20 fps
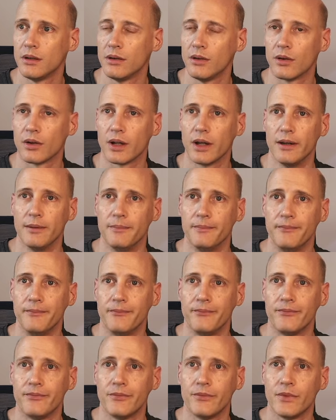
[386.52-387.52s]
Okay,
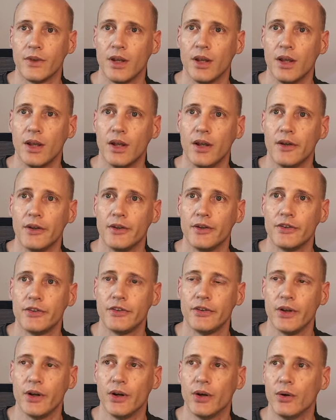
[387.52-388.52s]

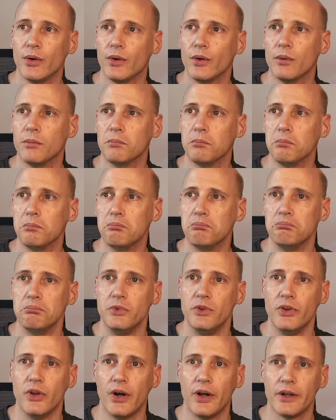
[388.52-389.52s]
so
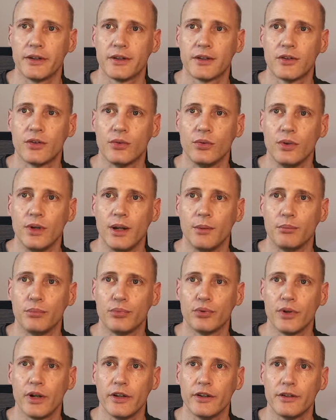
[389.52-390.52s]
not too
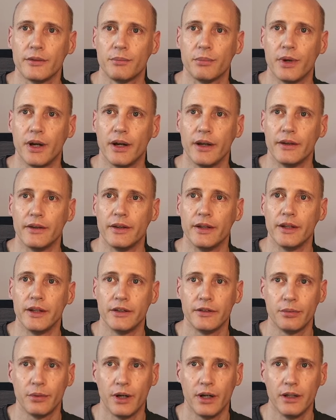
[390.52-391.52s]
impressed by
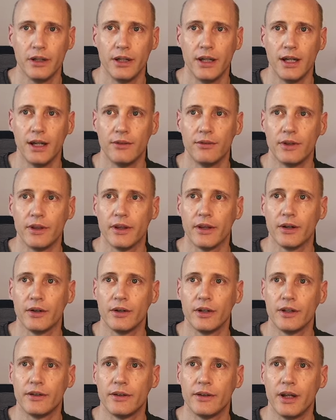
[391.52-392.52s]
this one, even though
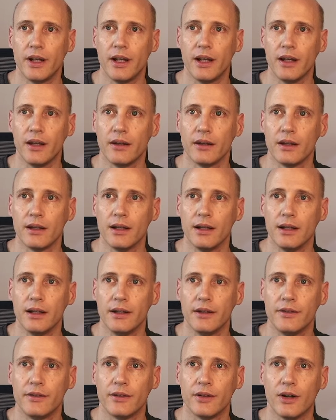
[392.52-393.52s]
it's in the
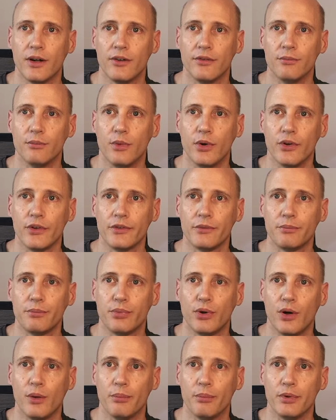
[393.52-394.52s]
list of most
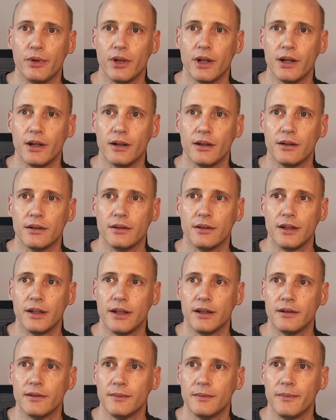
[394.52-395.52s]
popular
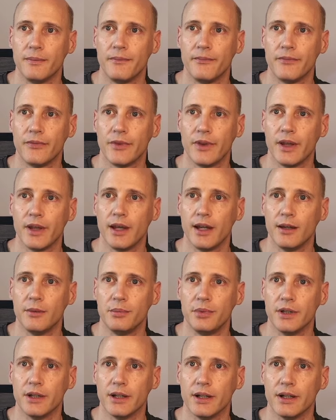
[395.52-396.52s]

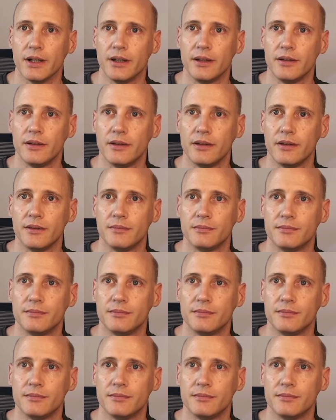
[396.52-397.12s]
APIs.